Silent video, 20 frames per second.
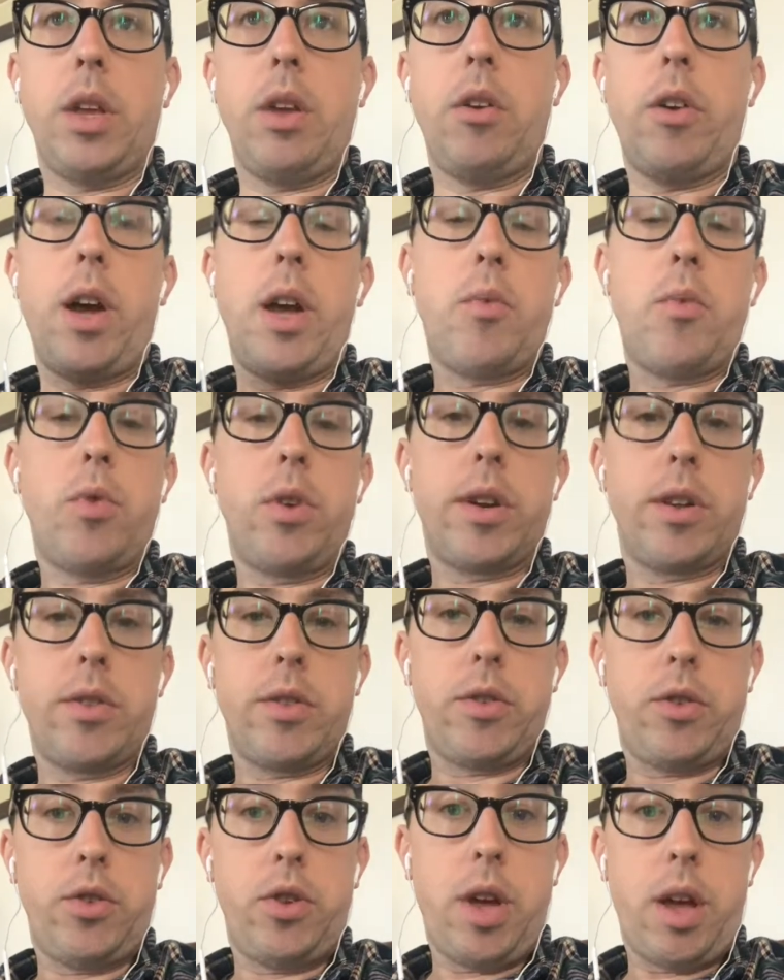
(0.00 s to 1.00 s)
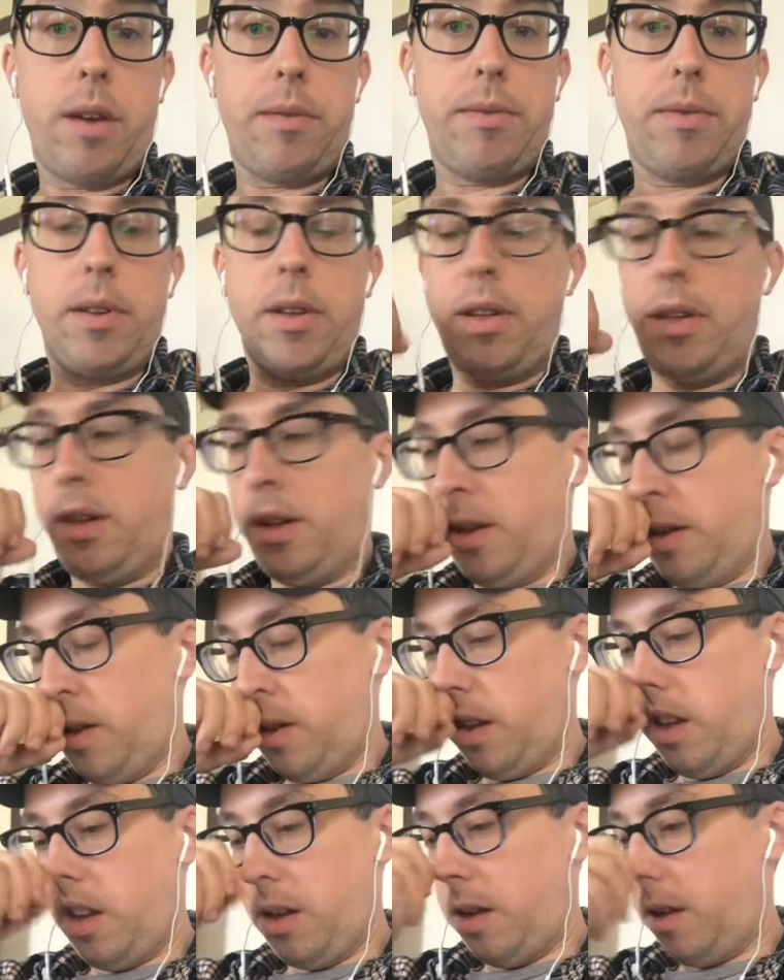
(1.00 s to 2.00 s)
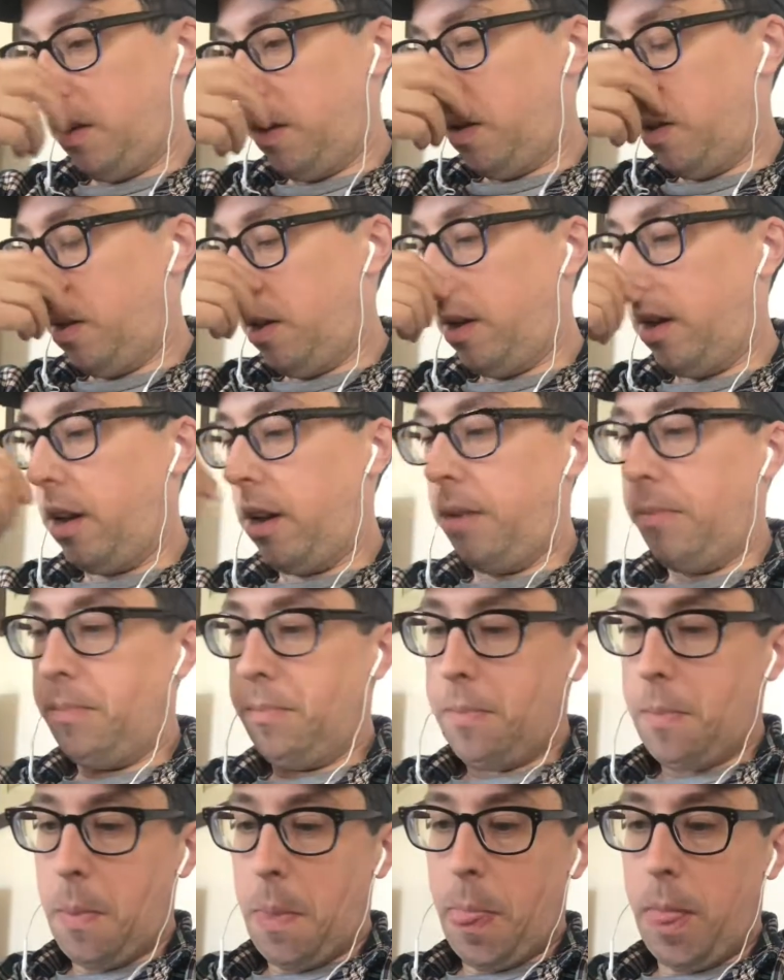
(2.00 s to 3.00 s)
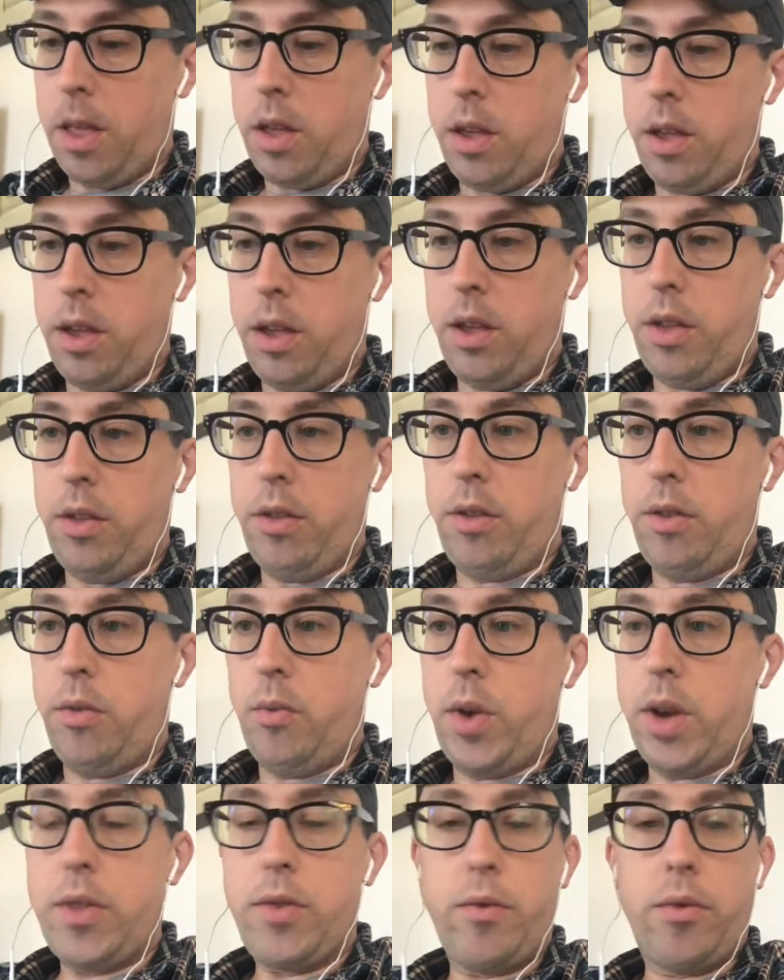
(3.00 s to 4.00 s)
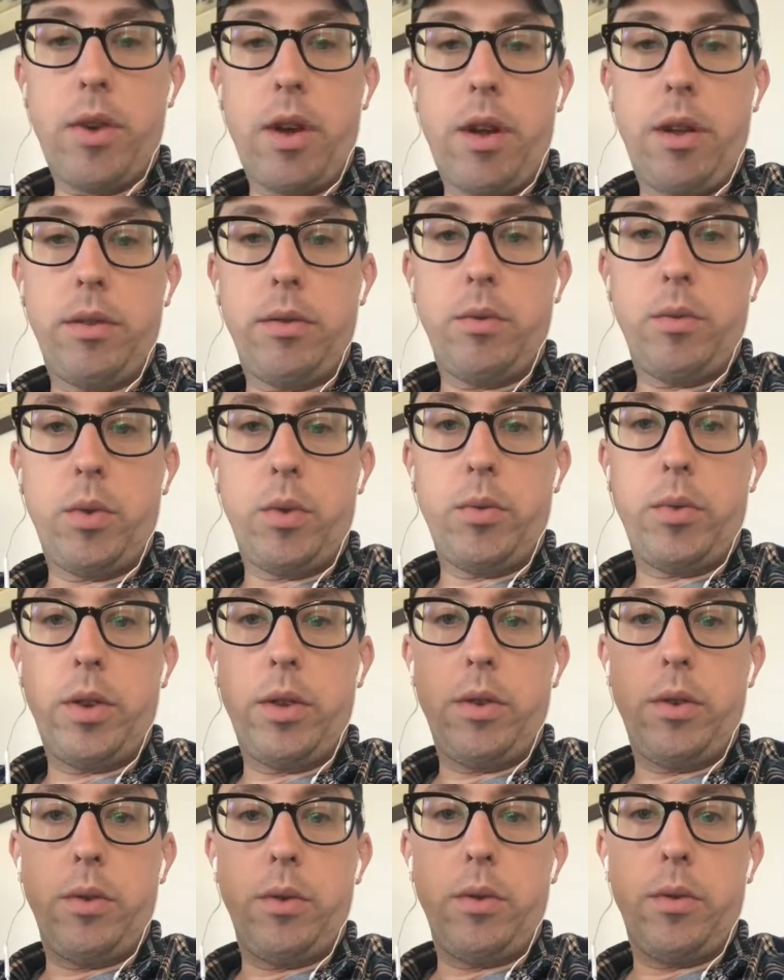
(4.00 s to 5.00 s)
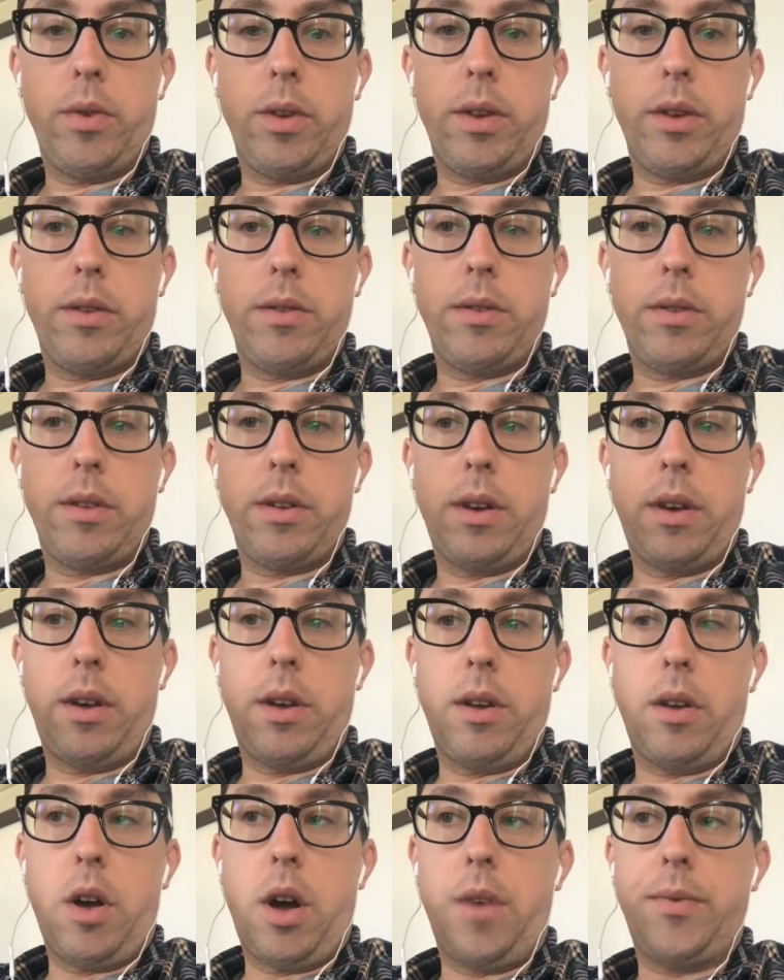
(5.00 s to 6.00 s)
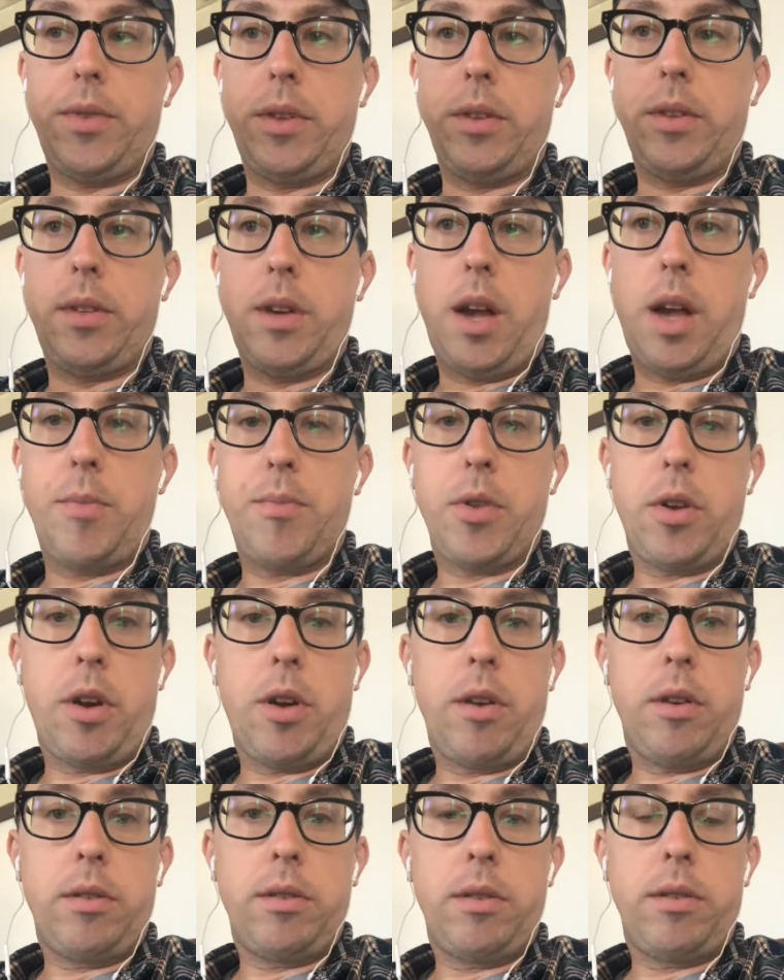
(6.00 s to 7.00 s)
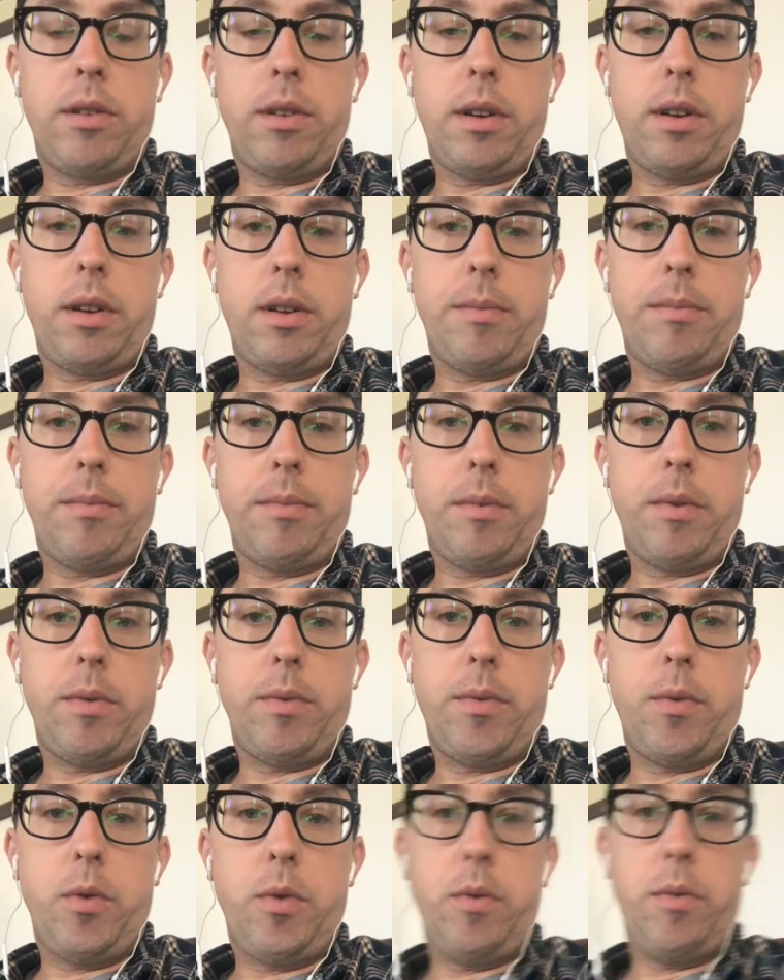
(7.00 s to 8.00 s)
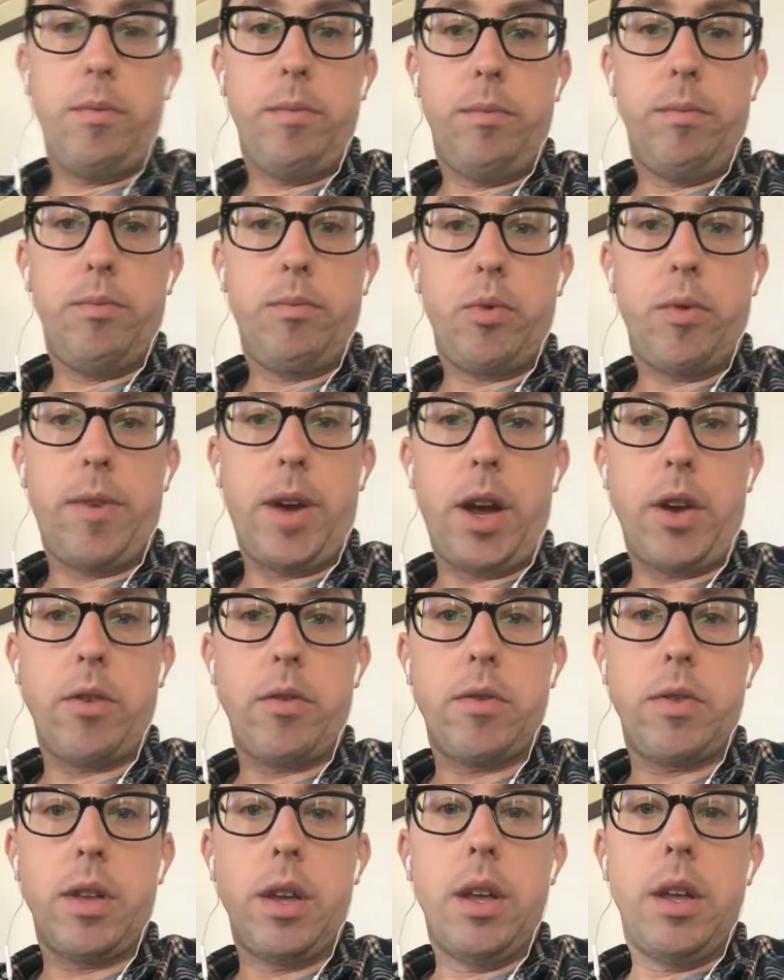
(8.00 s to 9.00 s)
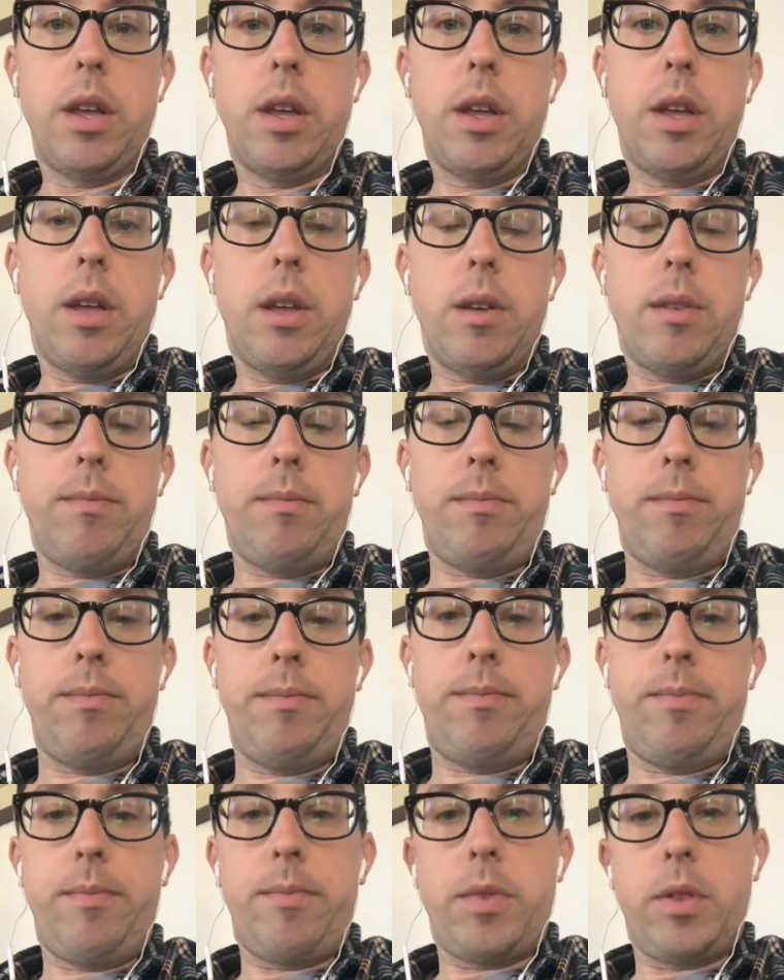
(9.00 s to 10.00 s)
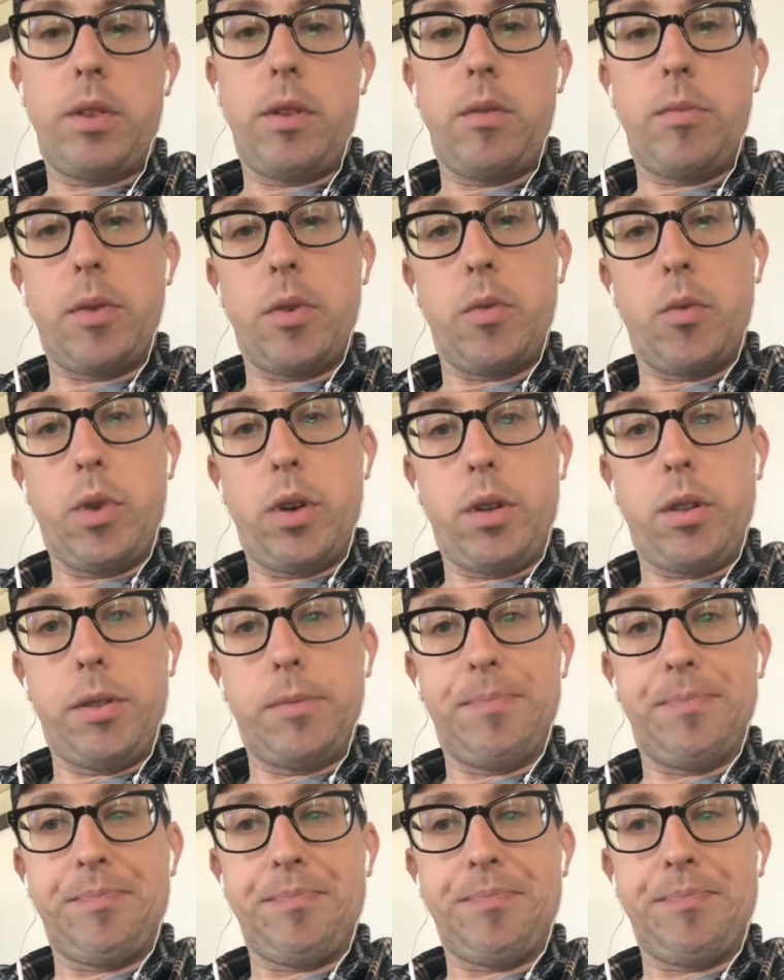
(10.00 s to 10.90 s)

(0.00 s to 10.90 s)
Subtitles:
I work as a chef, and in the restaurant, what we do is oftentimes our food providers excuse me, will